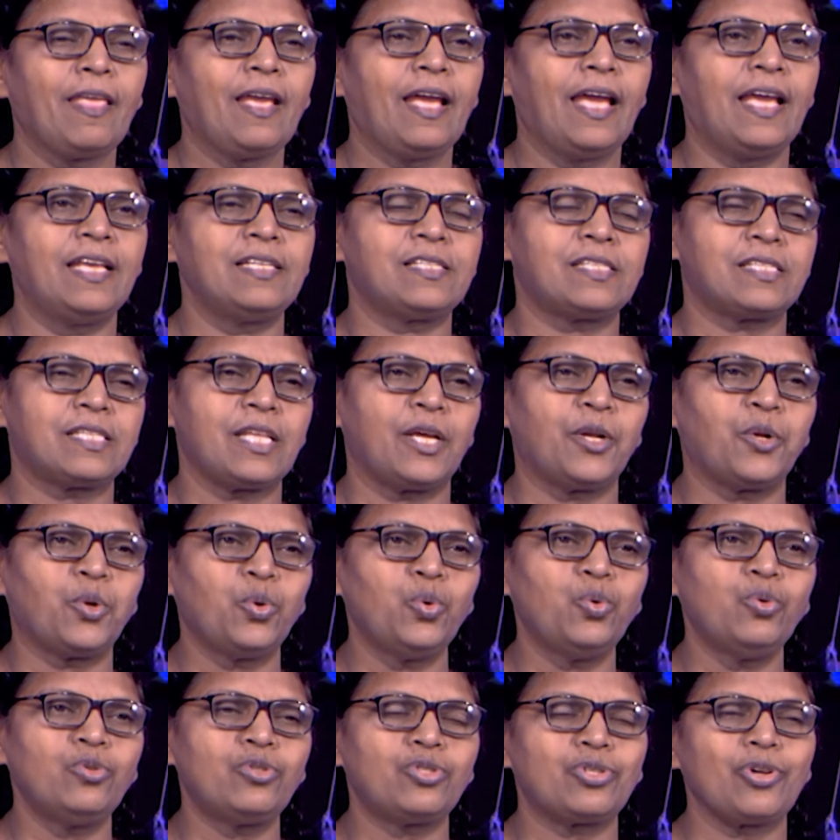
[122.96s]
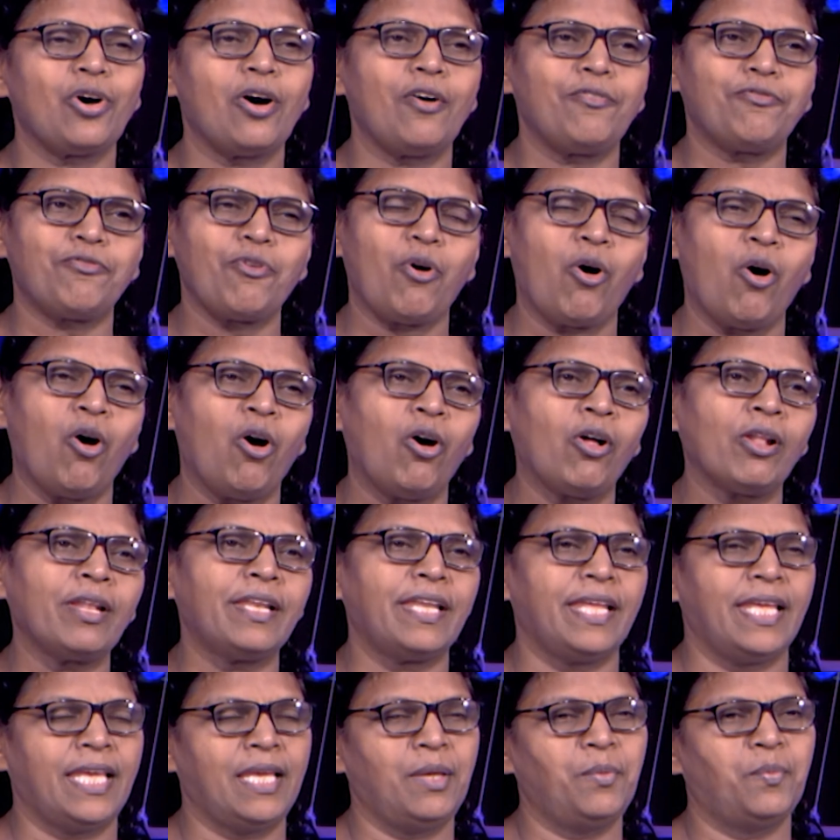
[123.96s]
is the root of all
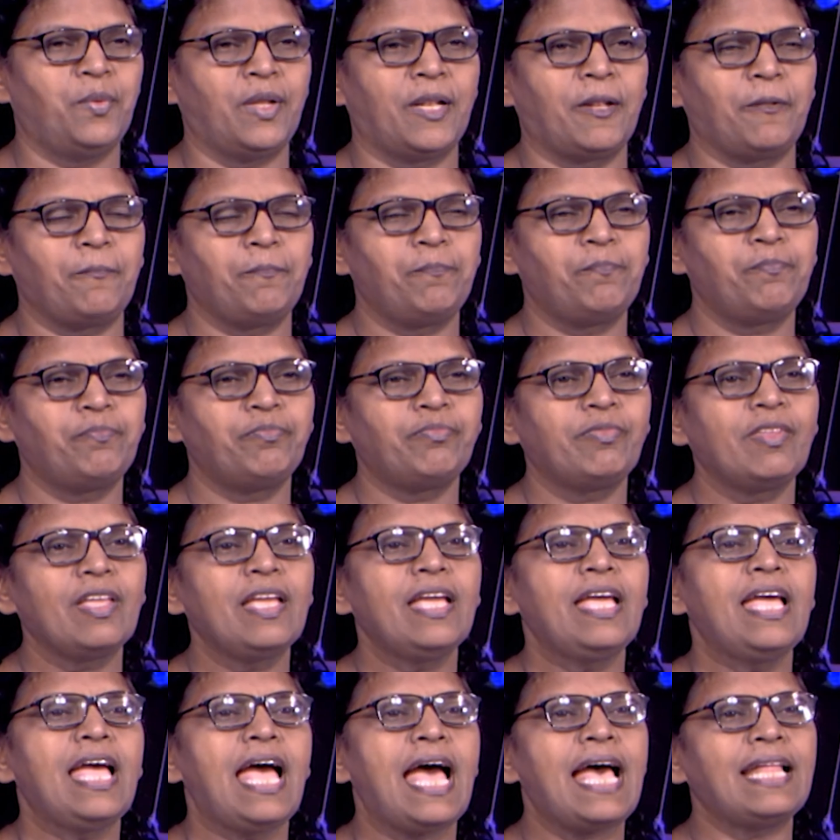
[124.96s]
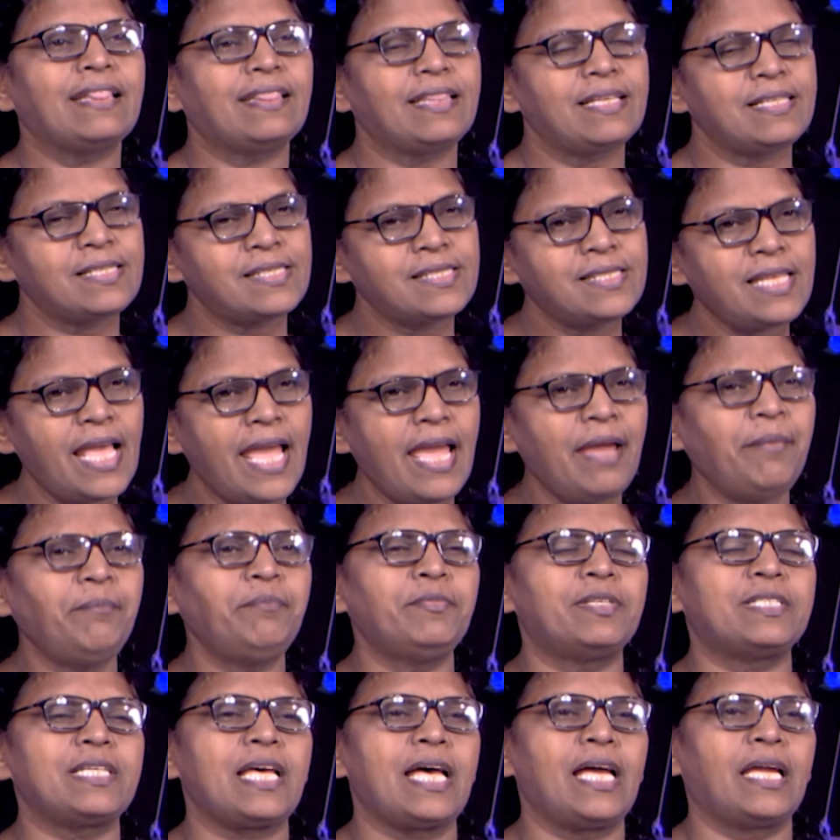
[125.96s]
evil. At the
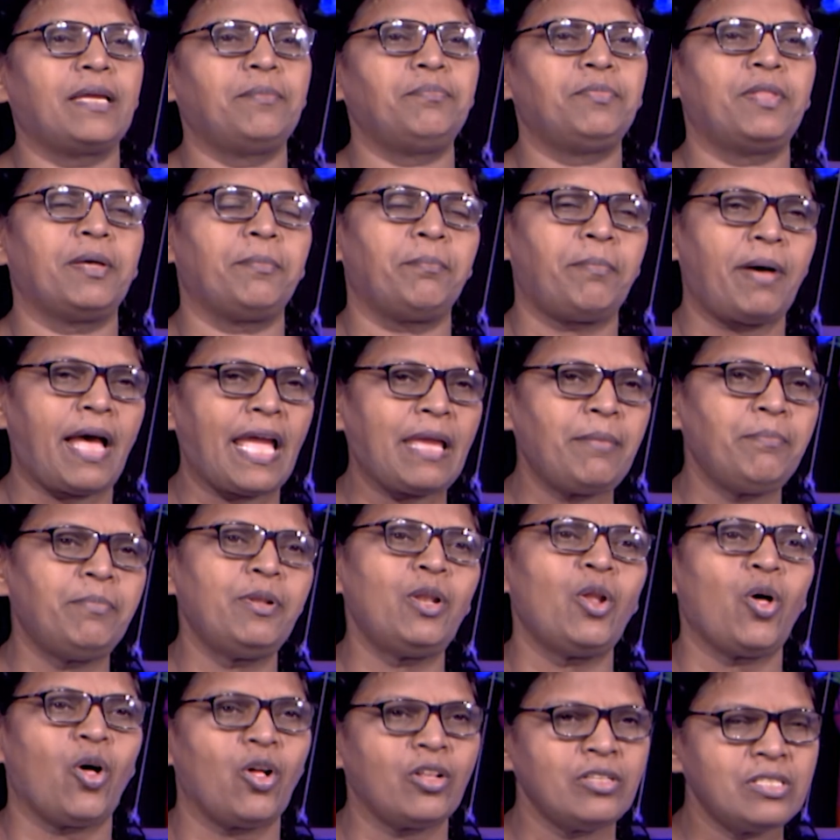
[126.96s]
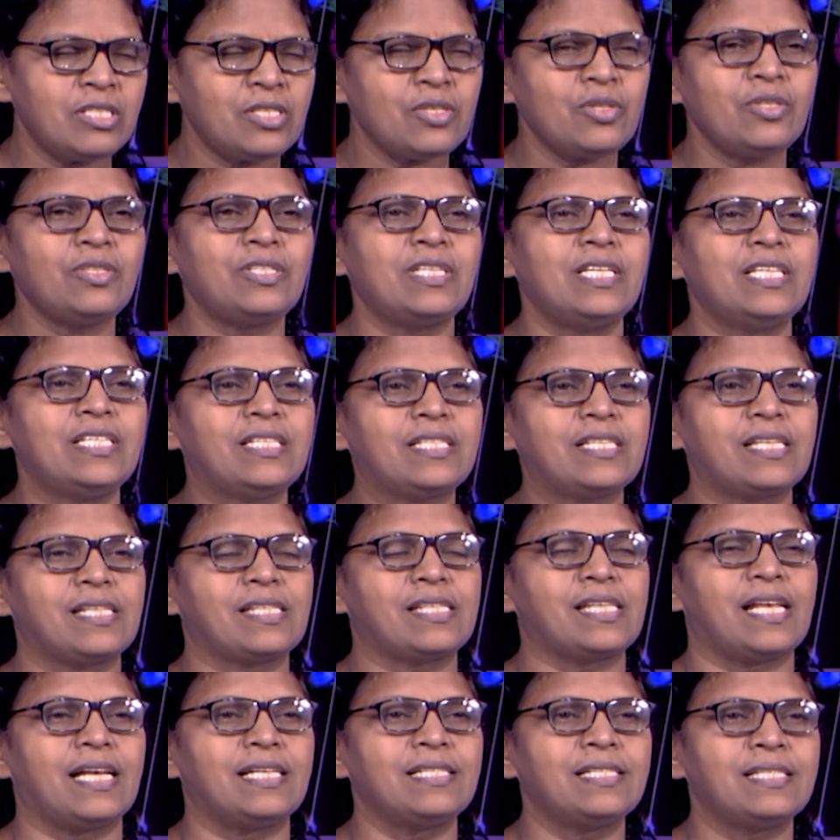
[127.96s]
same time, the Bible also
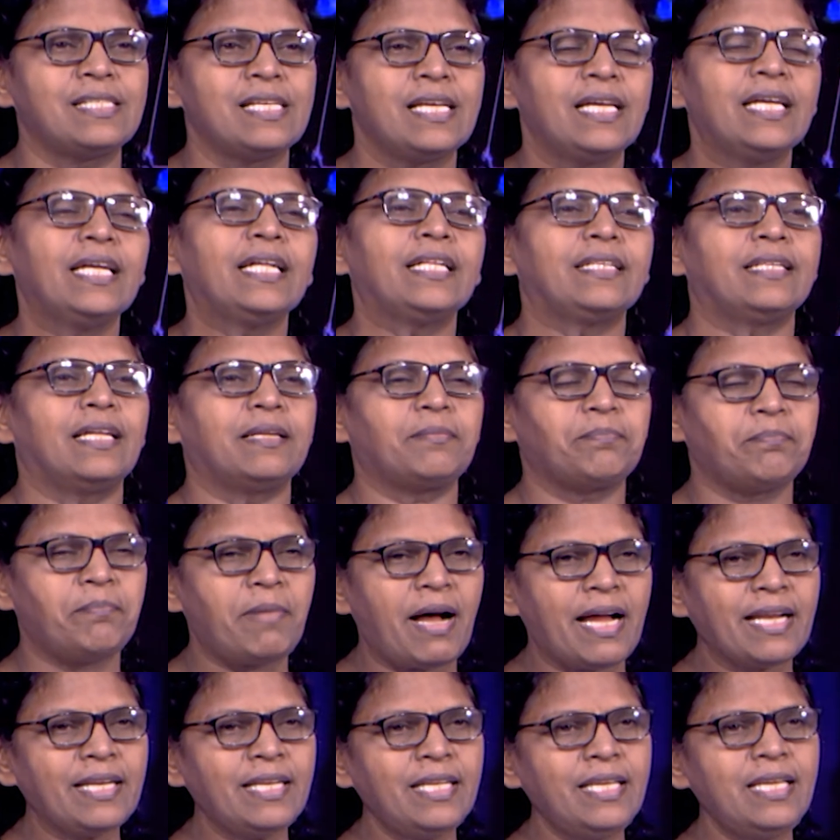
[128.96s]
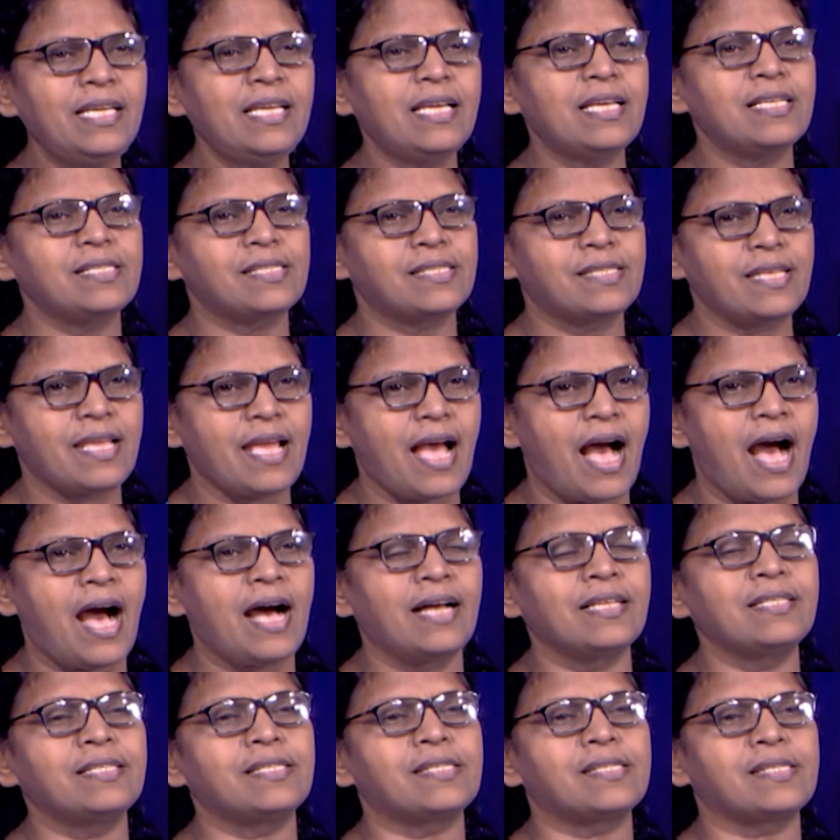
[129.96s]
teaches us that money is the
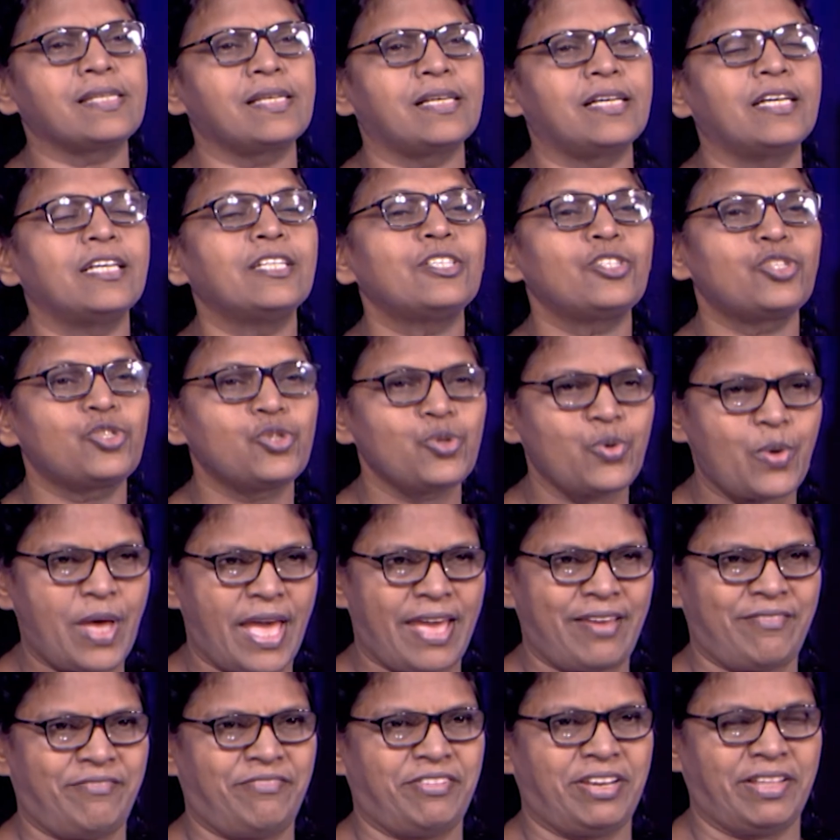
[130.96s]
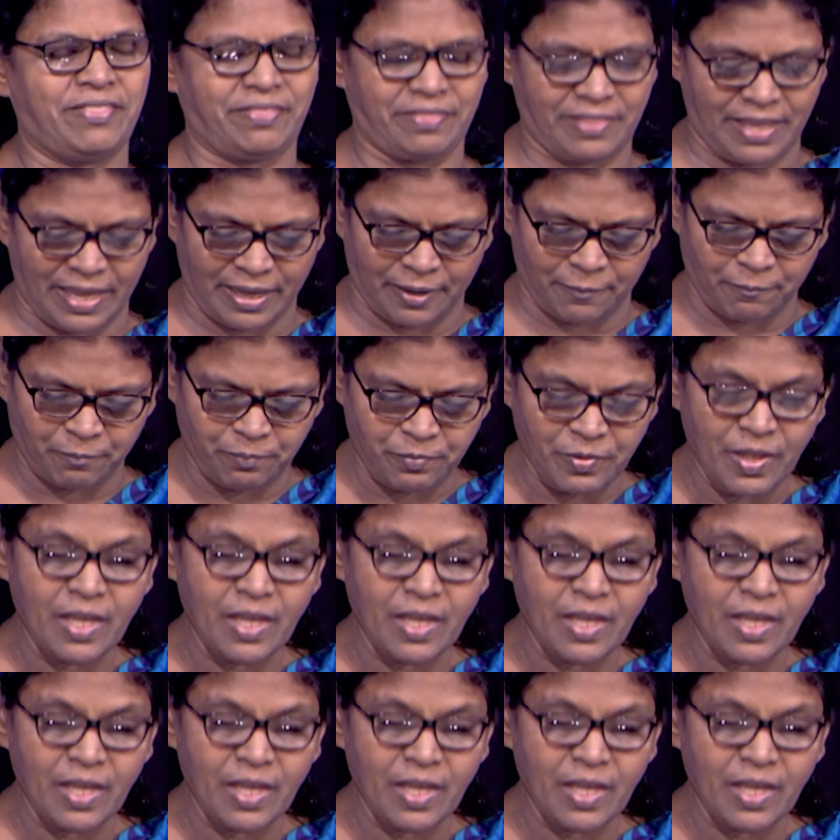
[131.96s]
answer to everything.